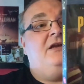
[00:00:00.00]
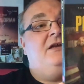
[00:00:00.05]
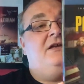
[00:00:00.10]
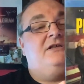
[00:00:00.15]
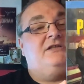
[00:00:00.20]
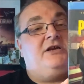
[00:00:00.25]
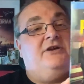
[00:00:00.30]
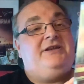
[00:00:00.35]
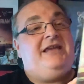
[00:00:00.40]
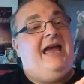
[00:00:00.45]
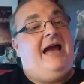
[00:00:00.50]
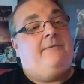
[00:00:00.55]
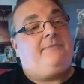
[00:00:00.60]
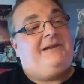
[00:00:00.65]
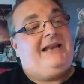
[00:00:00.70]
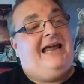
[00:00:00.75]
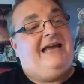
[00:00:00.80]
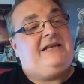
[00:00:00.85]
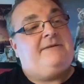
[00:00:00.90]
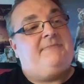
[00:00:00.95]
So yeah, I'm
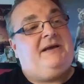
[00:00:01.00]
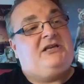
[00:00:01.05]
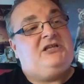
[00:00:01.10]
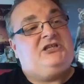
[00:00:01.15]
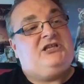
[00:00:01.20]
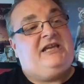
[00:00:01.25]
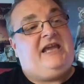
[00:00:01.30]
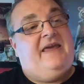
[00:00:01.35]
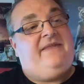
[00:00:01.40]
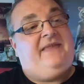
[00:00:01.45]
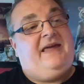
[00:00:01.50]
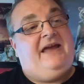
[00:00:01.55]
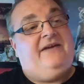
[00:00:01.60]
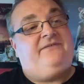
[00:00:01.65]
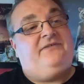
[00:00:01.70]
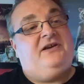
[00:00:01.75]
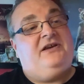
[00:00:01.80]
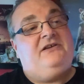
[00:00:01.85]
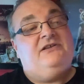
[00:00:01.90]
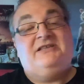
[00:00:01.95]
glad I managed to get that
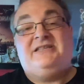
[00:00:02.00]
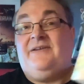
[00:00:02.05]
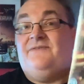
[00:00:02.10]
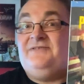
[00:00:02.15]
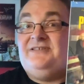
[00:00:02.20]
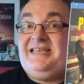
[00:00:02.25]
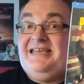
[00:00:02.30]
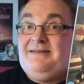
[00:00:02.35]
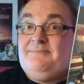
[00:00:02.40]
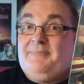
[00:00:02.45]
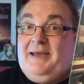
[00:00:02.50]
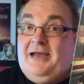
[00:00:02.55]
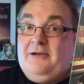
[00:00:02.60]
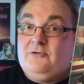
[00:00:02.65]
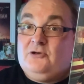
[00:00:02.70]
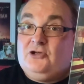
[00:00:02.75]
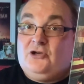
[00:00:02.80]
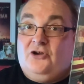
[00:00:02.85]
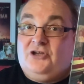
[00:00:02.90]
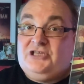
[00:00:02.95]
for
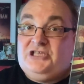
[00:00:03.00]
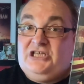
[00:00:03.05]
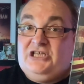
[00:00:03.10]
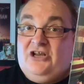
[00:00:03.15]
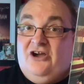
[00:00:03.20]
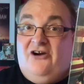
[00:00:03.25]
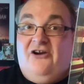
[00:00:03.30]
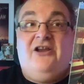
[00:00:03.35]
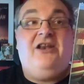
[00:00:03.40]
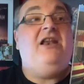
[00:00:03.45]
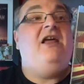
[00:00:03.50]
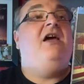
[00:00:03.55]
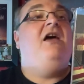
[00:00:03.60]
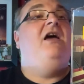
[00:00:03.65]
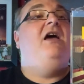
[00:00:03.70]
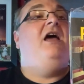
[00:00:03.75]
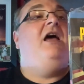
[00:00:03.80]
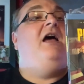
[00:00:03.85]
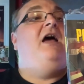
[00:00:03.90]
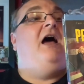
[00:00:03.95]
£17.99.
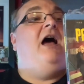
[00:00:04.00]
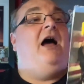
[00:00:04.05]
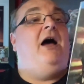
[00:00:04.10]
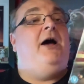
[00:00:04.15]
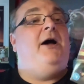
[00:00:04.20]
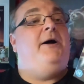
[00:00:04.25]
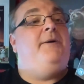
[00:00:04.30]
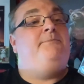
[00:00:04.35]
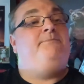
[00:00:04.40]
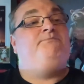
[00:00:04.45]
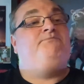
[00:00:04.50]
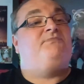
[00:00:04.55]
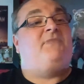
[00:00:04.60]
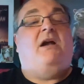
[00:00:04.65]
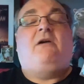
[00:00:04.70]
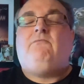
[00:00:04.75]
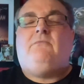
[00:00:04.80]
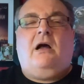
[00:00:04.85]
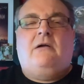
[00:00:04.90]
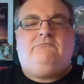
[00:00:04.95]
Um,
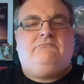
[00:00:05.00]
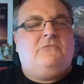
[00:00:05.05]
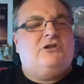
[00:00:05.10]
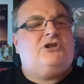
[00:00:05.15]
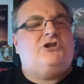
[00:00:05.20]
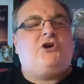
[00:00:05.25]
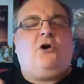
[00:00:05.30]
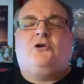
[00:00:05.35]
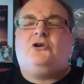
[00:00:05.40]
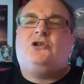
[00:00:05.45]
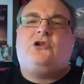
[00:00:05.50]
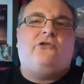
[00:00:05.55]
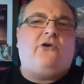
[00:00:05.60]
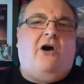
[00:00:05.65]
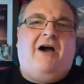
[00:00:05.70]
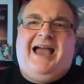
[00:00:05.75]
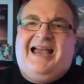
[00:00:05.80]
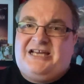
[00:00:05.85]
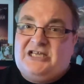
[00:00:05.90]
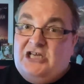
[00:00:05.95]
shocked that
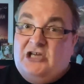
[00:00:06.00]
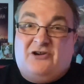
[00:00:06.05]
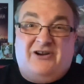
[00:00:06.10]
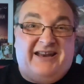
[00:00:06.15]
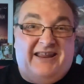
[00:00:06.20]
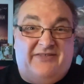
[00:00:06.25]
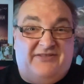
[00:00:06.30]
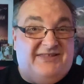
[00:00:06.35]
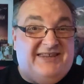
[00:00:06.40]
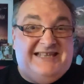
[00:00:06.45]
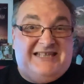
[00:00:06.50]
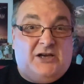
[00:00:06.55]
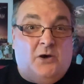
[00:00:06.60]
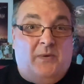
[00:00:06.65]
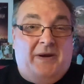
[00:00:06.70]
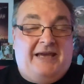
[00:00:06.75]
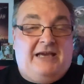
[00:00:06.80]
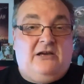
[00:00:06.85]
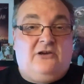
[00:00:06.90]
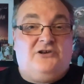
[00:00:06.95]
I actually got it this
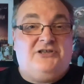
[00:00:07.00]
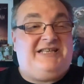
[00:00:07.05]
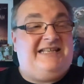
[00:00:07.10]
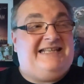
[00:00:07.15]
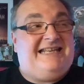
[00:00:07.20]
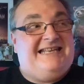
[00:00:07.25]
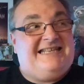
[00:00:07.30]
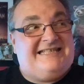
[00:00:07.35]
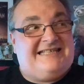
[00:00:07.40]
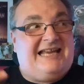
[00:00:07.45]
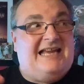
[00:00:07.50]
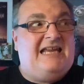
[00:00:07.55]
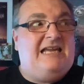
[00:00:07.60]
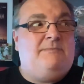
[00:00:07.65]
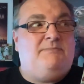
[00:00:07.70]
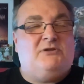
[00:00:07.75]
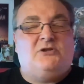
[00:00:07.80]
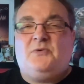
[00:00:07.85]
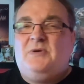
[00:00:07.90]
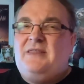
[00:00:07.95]
quick because it did say
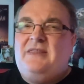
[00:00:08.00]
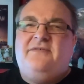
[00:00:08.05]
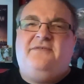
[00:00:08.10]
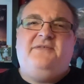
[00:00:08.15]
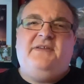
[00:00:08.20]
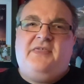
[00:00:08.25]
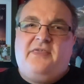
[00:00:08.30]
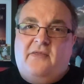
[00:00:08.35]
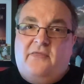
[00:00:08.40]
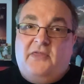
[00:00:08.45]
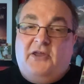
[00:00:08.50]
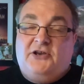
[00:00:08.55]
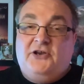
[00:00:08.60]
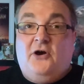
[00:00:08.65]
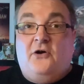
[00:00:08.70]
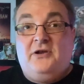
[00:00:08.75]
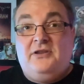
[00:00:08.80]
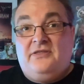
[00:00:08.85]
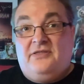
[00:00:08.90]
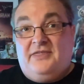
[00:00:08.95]
between the 5th and the
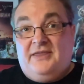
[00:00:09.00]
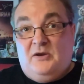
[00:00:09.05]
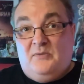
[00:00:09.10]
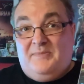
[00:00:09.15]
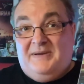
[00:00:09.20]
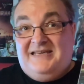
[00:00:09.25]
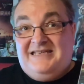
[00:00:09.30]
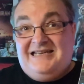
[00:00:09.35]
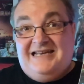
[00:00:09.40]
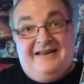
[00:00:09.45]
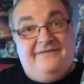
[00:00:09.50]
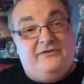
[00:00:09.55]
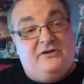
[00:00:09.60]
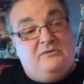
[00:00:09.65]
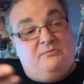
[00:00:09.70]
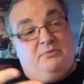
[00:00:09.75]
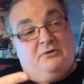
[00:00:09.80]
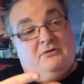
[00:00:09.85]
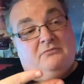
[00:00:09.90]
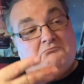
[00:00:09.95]
9th it would be delivered,
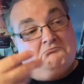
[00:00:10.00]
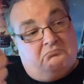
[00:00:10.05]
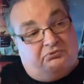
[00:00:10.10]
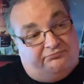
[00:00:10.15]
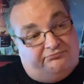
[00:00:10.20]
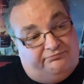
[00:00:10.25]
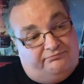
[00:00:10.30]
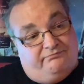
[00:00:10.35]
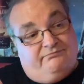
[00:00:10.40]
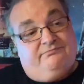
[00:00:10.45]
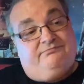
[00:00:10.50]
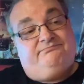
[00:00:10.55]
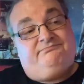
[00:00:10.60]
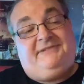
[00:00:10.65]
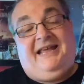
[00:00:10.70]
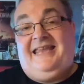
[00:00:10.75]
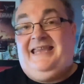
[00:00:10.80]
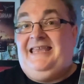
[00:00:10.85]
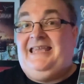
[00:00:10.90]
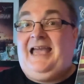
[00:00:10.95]
but
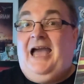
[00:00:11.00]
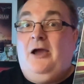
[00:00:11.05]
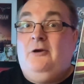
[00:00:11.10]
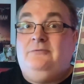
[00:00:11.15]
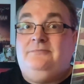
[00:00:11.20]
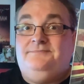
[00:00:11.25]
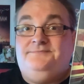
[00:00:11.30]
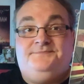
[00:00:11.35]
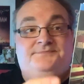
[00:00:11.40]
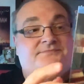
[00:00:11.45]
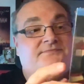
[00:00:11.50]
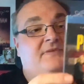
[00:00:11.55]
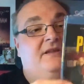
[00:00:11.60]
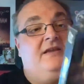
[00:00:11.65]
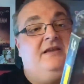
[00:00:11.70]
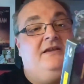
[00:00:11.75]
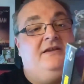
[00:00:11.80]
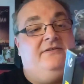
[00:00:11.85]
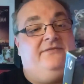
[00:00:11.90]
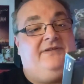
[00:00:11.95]
there you go.
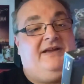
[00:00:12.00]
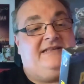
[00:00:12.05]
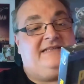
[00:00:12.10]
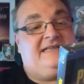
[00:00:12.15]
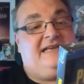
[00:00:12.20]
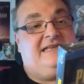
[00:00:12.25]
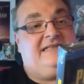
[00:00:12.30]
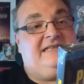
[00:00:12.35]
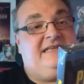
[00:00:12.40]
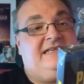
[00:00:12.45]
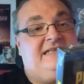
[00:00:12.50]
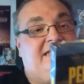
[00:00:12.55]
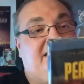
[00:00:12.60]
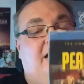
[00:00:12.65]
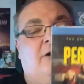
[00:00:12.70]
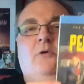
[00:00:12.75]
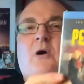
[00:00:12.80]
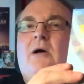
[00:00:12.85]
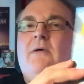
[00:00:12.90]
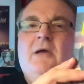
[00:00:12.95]
Fantastic.
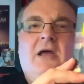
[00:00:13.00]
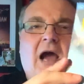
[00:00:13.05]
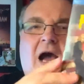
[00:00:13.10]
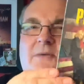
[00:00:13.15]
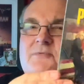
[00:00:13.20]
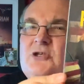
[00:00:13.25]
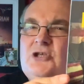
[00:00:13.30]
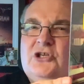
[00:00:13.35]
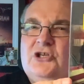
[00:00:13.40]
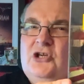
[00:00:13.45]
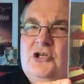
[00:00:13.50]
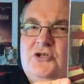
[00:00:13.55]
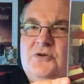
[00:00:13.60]
So uh, I'm just going to